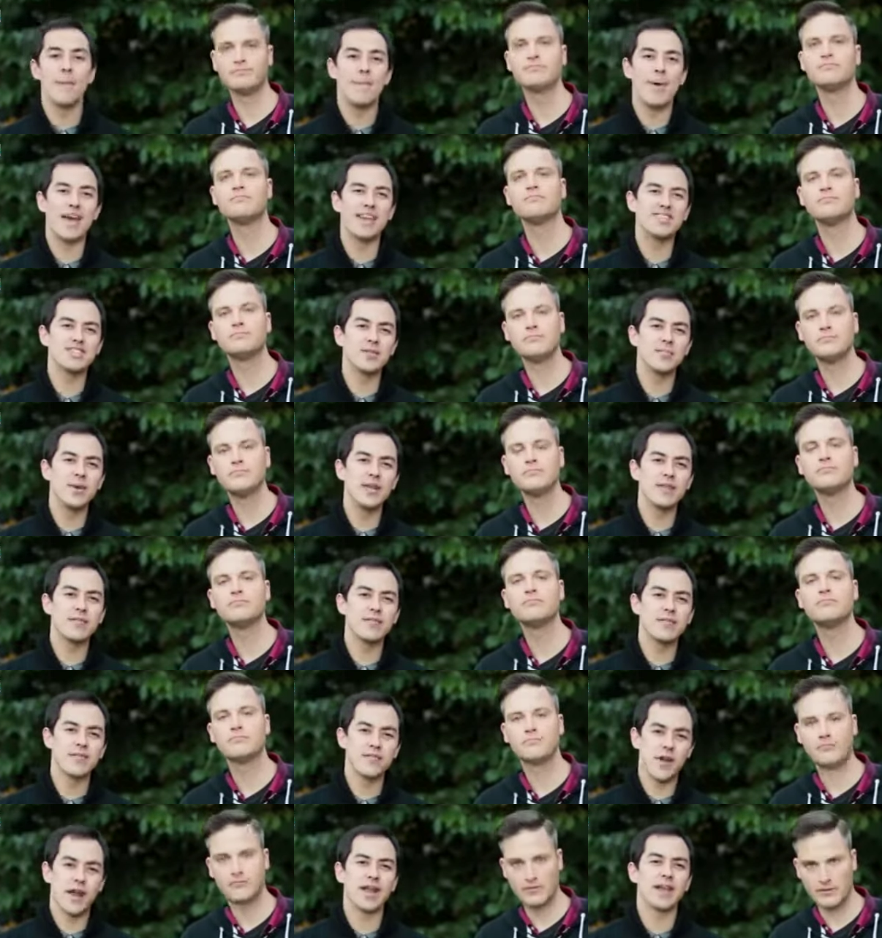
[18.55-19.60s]
Speaker 1: Benjamin
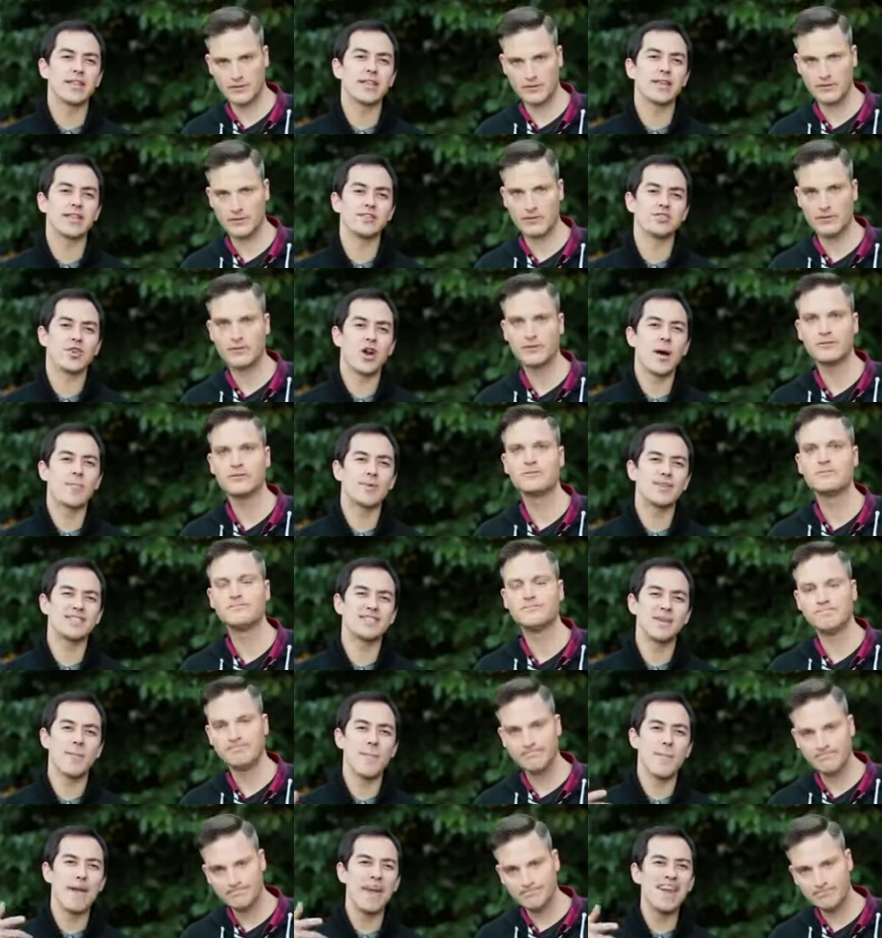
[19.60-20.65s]
Franklin dropping
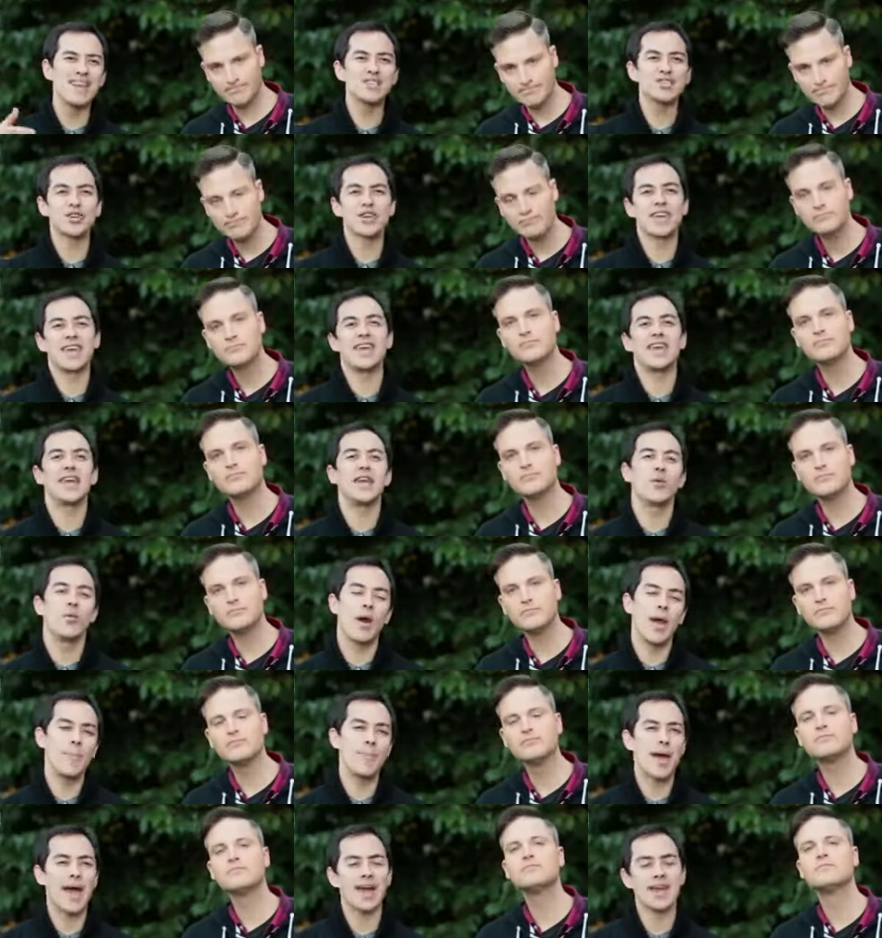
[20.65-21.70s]
some major key
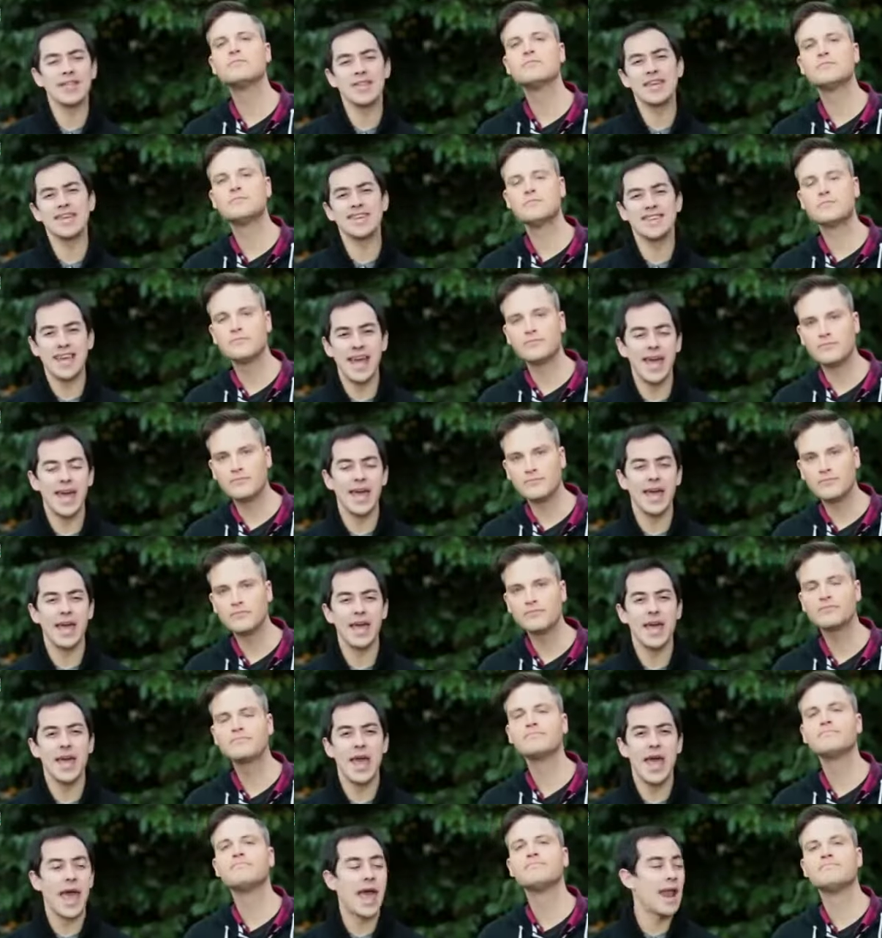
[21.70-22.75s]
way back in the day
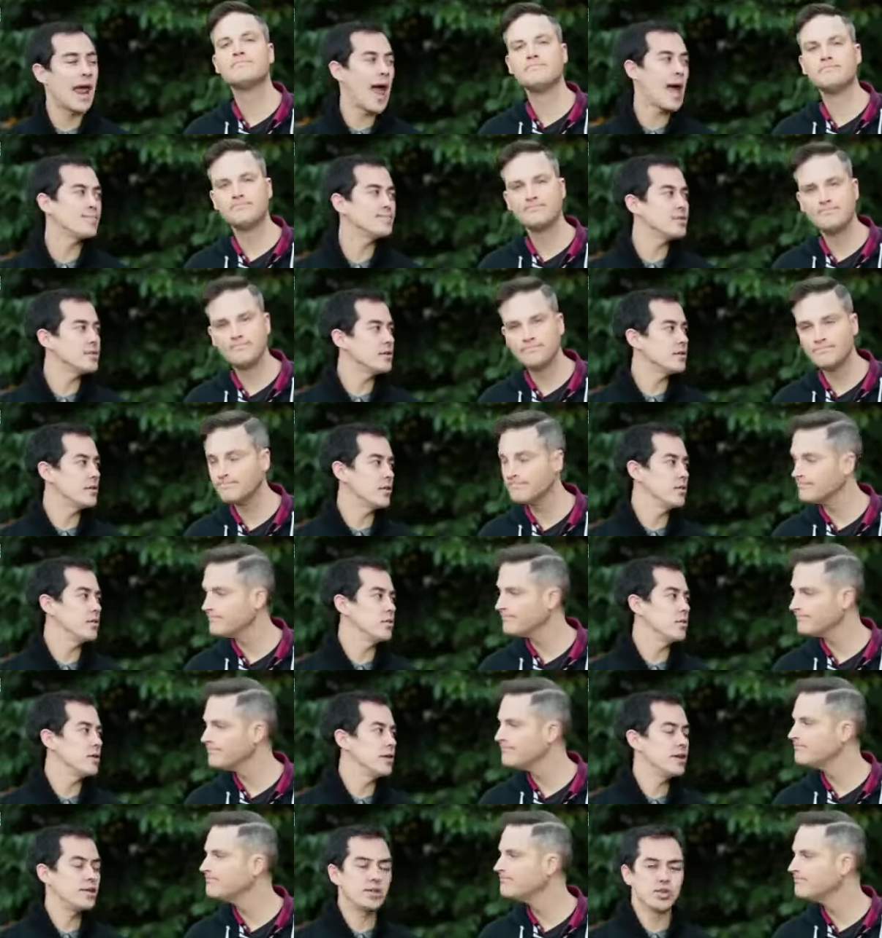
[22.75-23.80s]
and
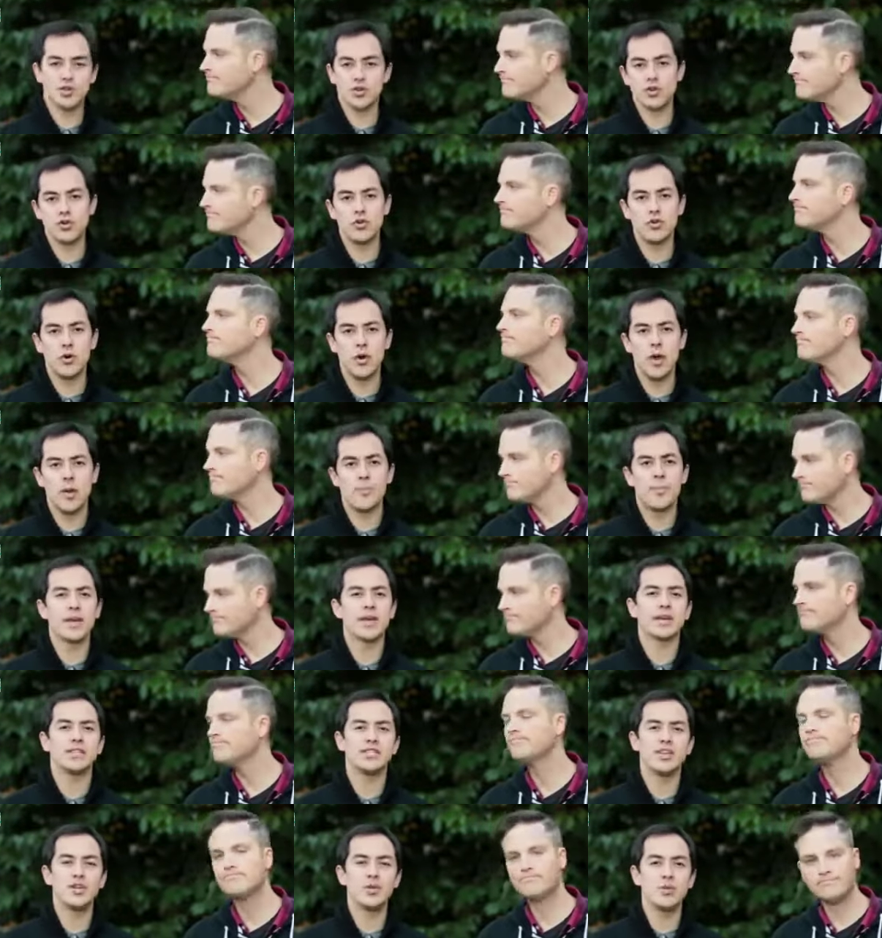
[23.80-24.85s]
absolutely true
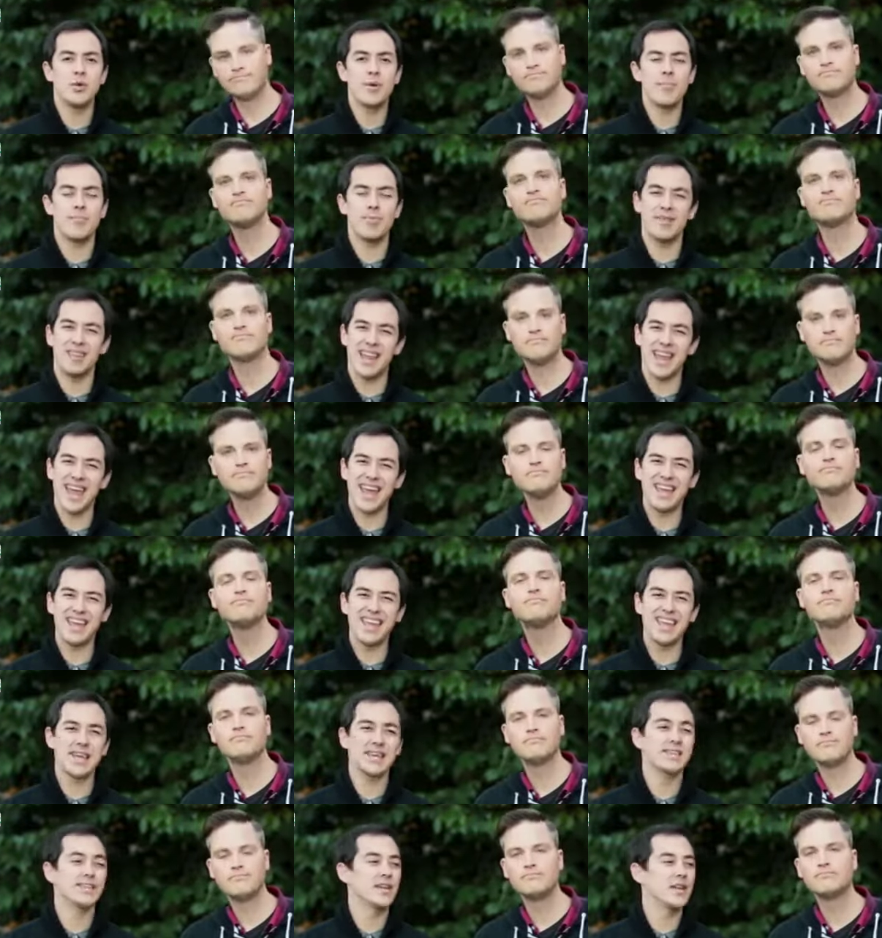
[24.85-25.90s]
because you know what?
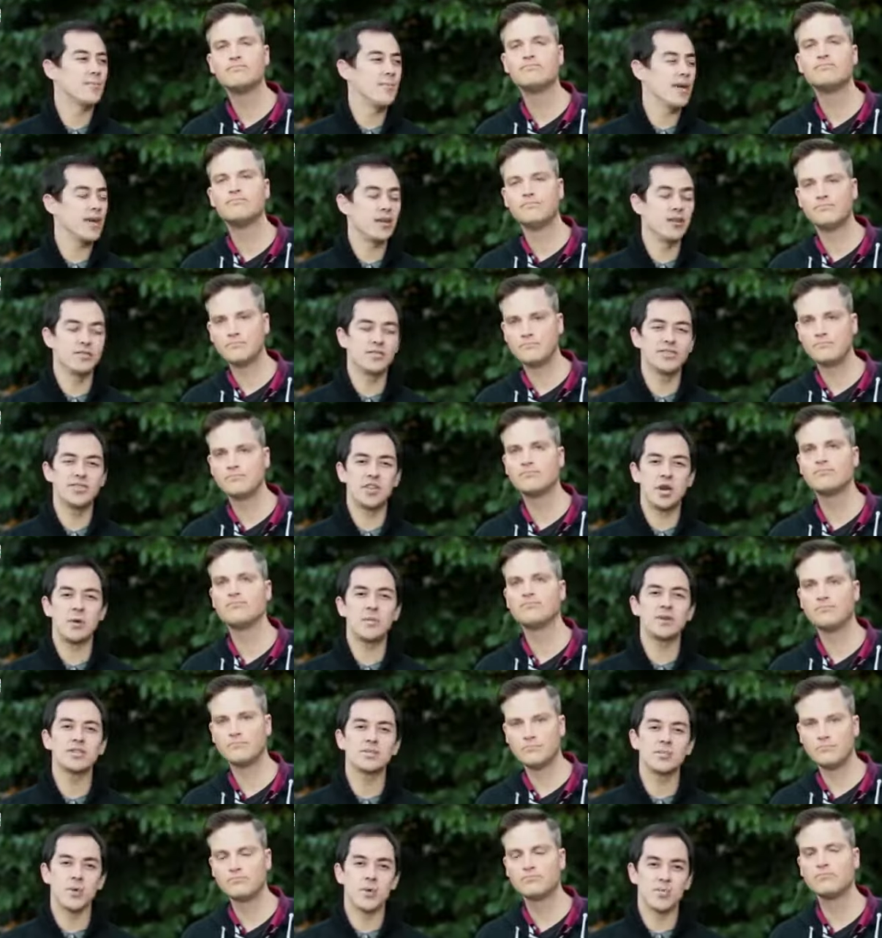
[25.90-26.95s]
Planning is gonna make you so
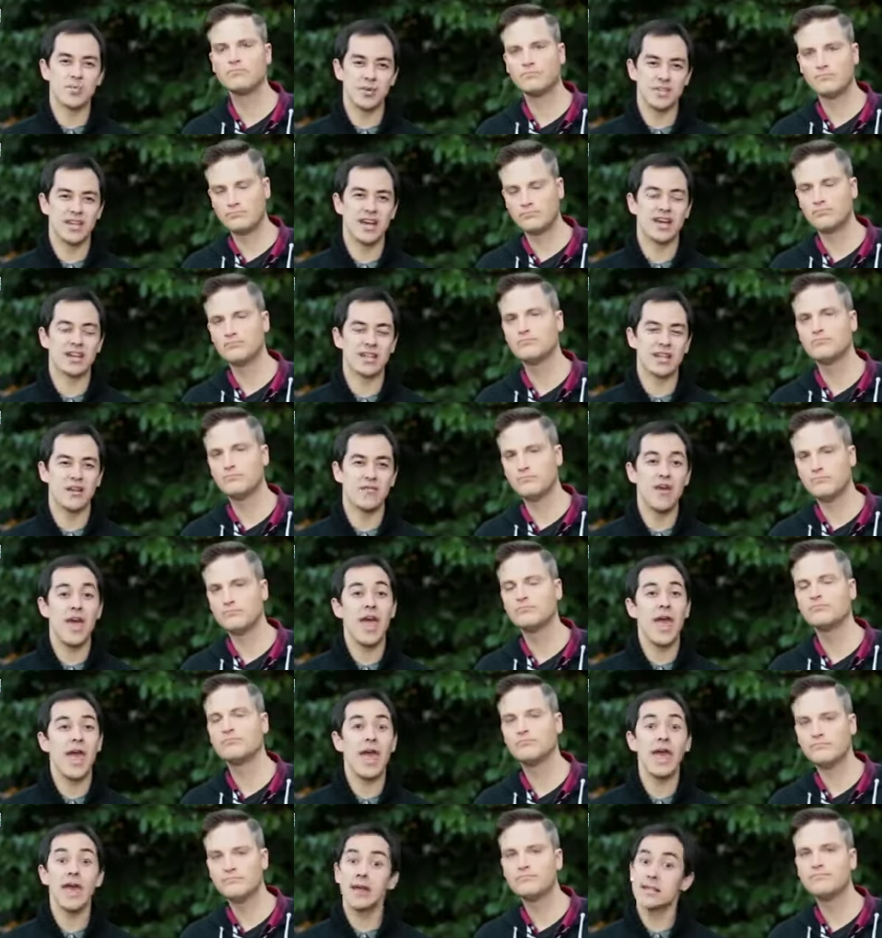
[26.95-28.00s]
much more productive
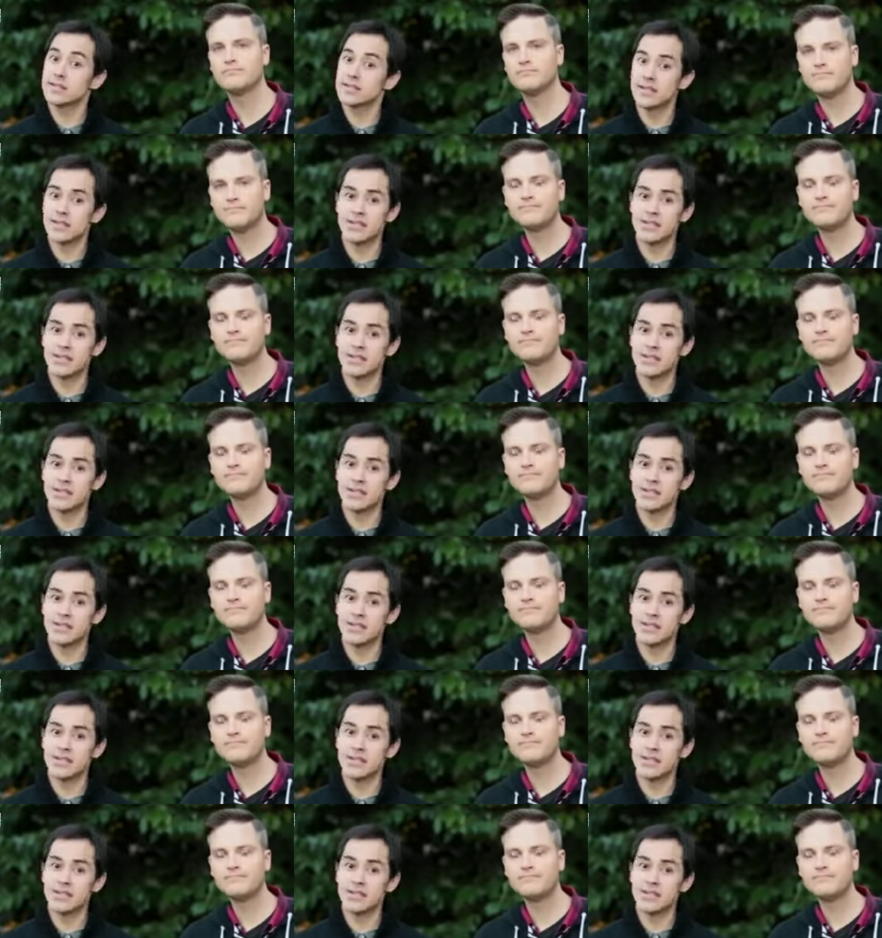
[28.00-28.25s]
and